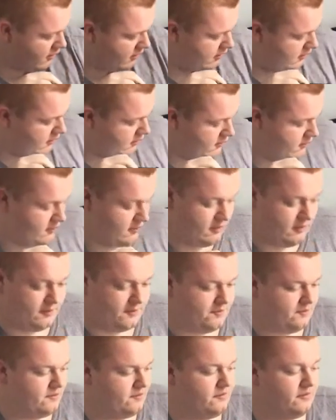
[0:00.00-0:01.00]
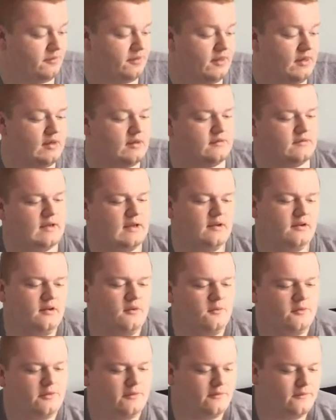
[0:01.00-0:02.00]
Uh, this I don't
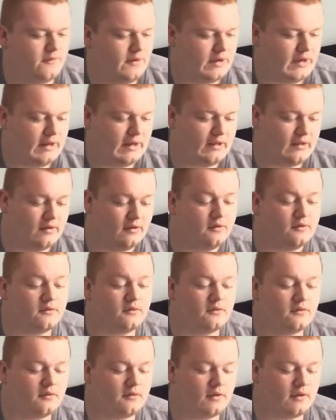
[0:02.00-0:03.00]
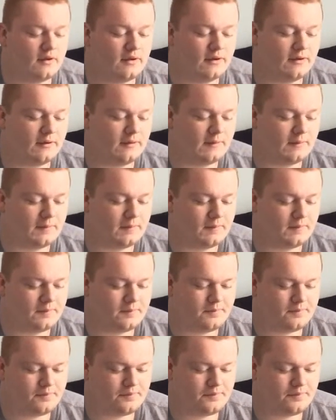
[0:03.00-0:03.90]
know what the fuck it is. Um,